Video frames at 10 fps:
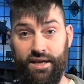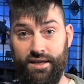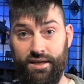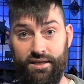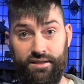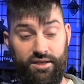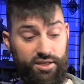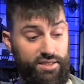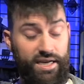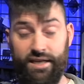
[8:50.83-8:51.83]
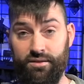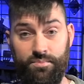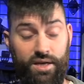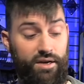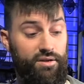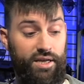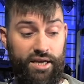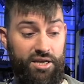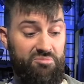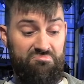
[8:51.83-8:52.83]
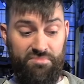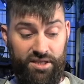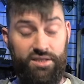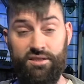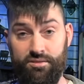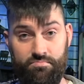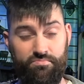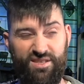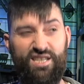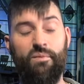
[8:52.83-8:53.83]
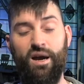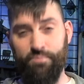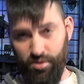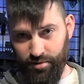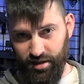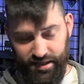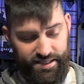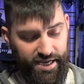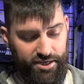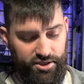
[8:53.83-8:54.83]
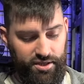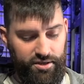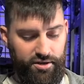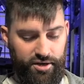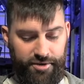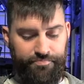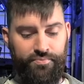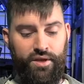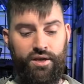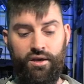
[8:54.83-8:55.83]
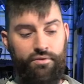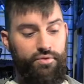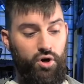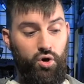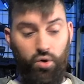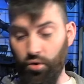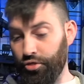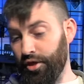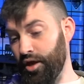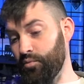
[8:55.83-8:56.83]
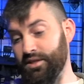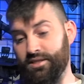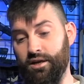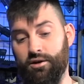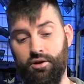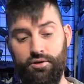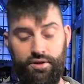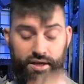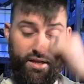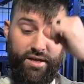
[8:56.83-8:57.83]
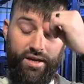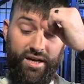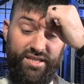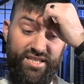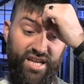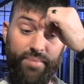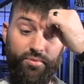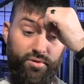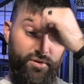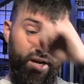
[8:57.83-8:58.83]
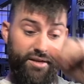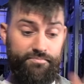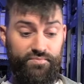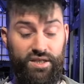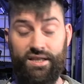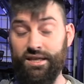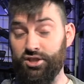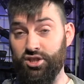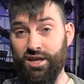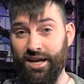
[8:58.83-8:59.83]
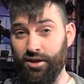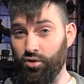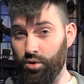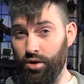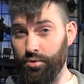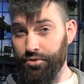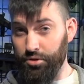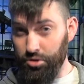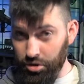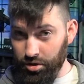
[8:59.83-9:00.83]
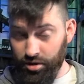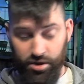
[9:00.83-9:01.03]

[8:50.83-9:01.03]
that guy in there, tightened him down, and he's semi-permanently attached down there, all right? The whole thing, we Cerakoted it uh, Sniper Gray, again, just to kind of go along with the look